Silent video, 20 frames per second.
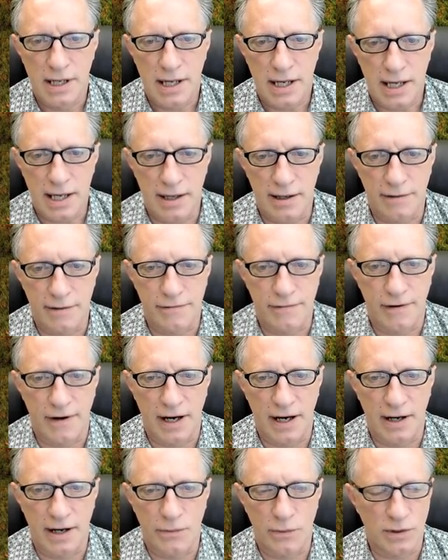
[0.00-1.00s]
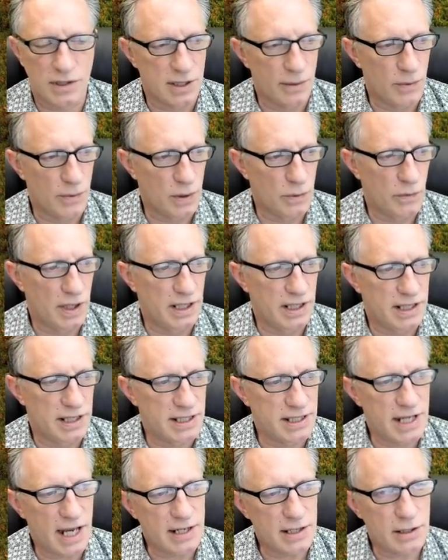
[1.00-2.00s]
if uh, someone wanted to
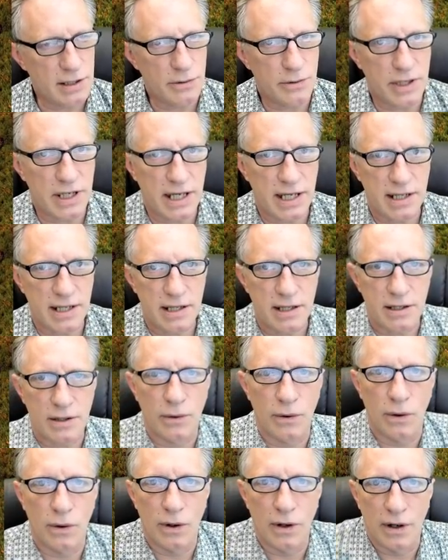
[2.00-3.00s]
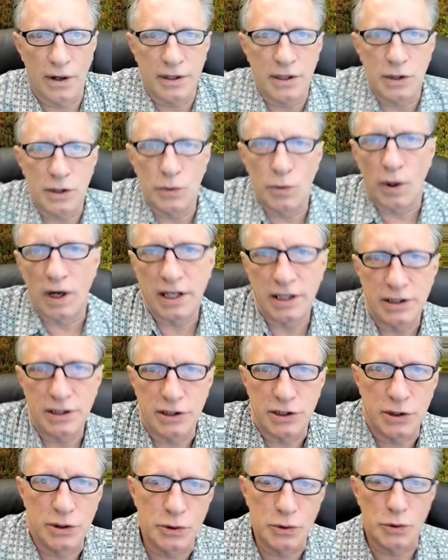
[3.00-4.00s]
send you E T H or you wanted
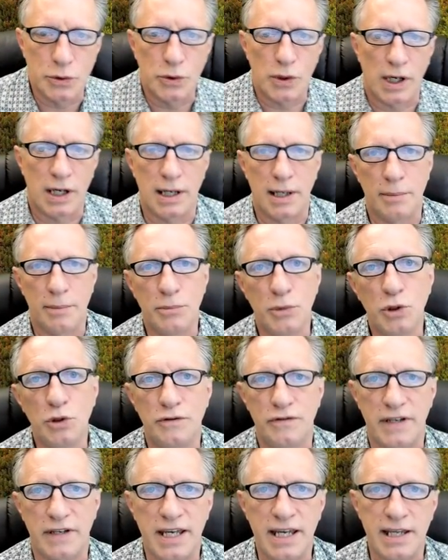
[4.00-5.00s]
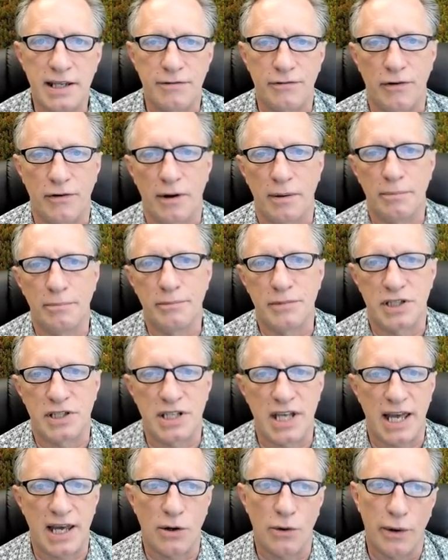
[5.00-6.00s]
to uh, move E T H from,
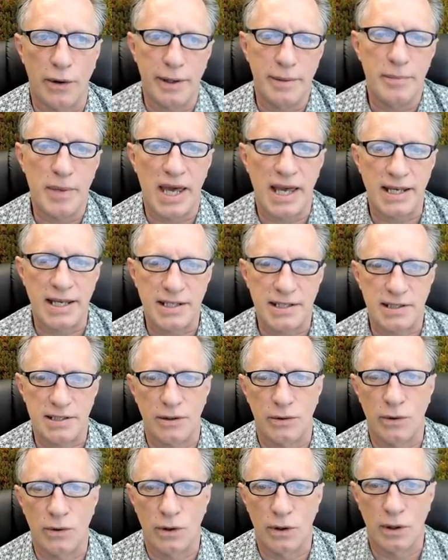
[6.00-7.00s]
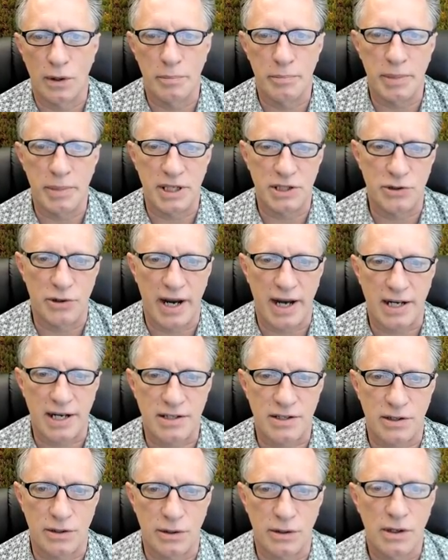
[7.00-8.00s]
say, Coinbase or
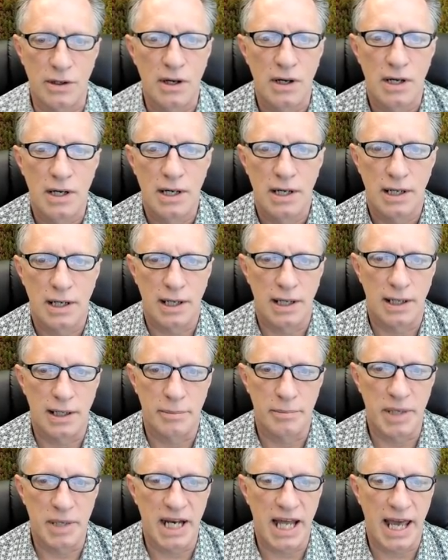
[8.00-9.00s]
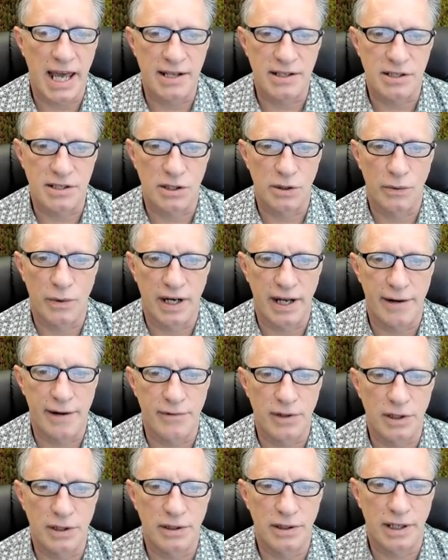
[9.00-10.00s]
Bittrex or uh, Binance or
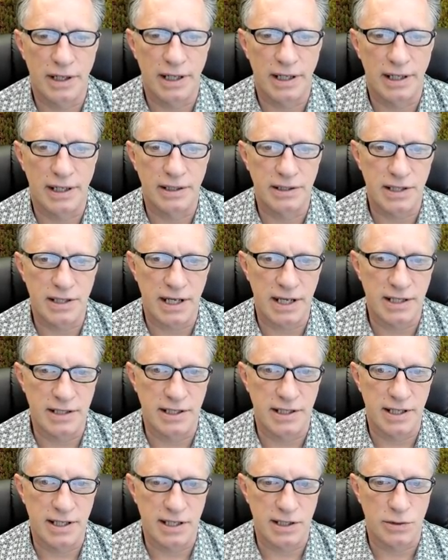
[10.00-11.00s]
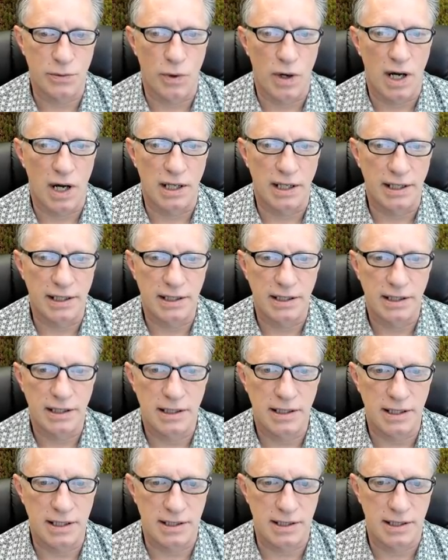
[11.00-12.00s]
whatever uh, into this wallet.
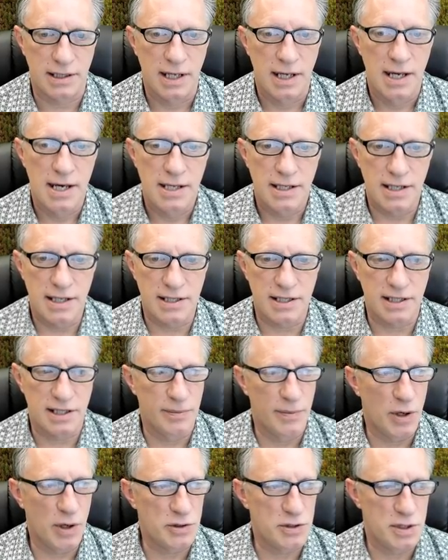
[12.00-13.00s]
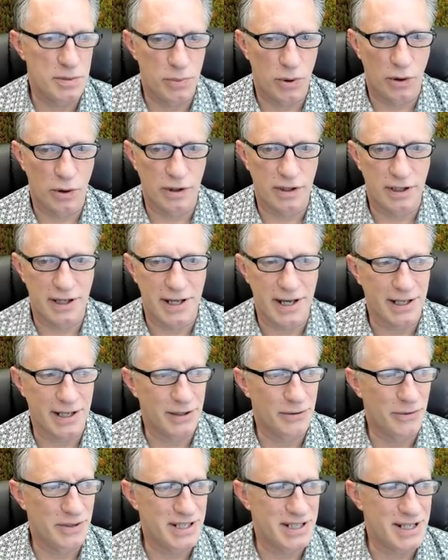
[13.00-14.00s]
This, this is the most important thing,
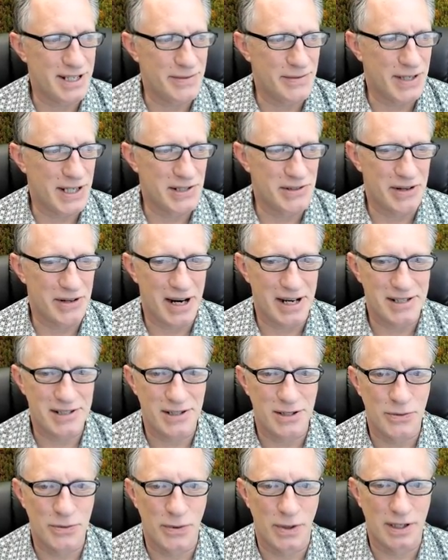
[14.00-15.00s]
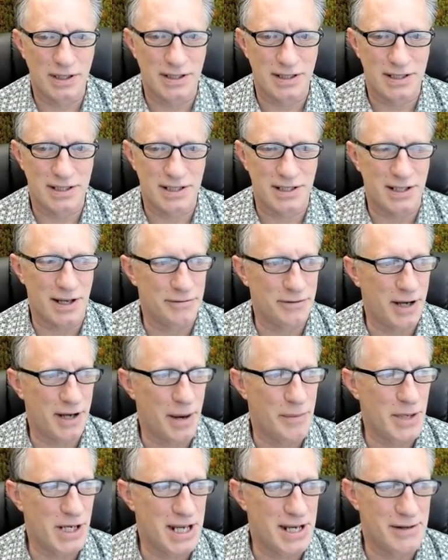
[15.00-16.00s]
the receiving address. You want stuff
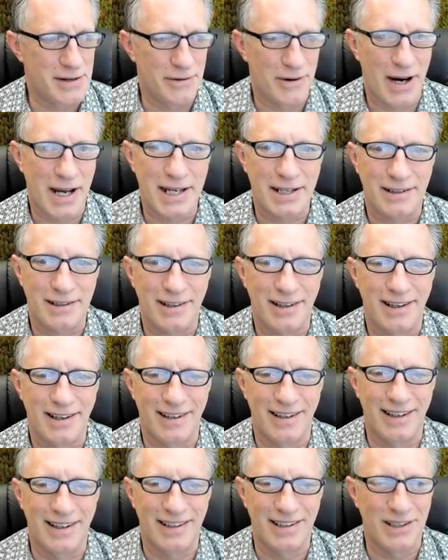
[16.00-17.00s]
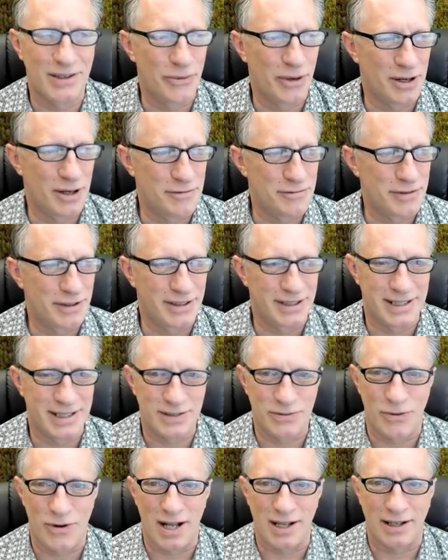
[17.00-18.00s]
coming in, right? You want to fill
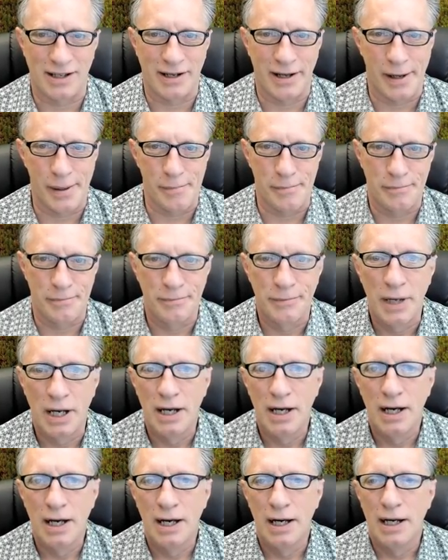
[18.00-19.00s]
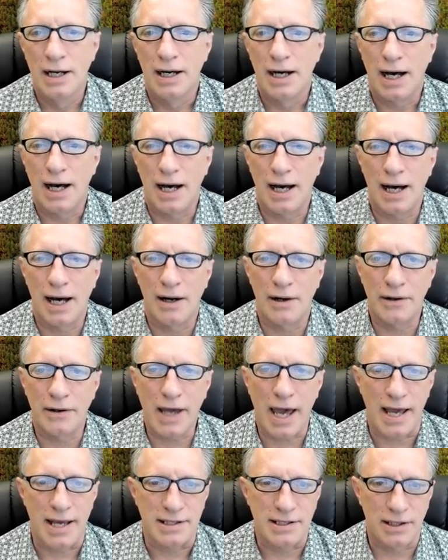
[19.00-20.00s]
this wallet up. Uh,
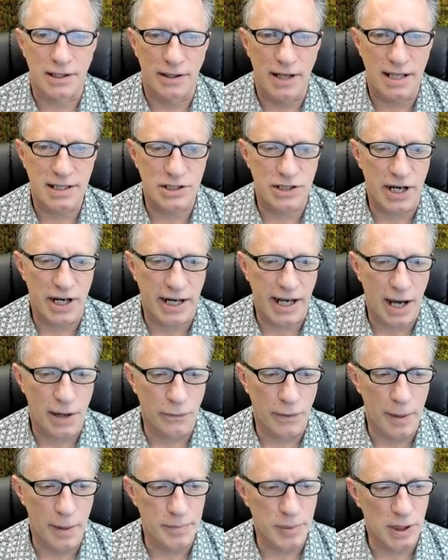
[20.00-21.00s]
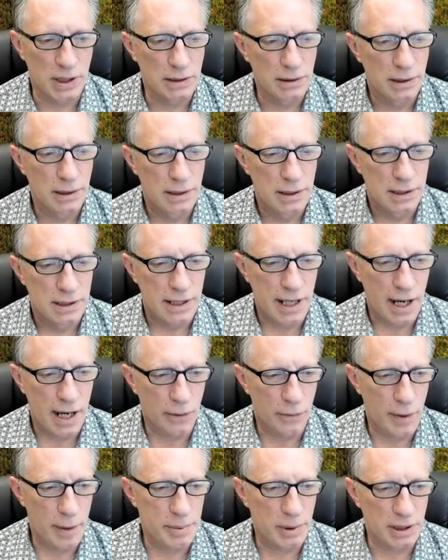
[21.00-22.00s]
okay, so let's check out Ripple. Now,
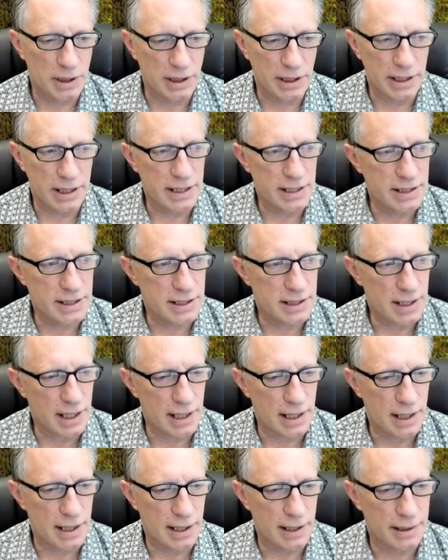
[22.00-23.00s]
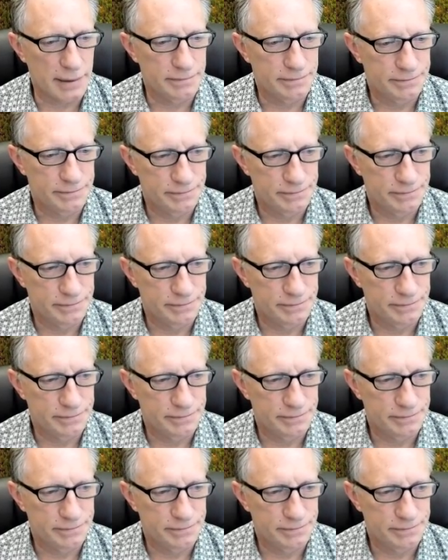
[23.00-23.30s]
Ripple is uh,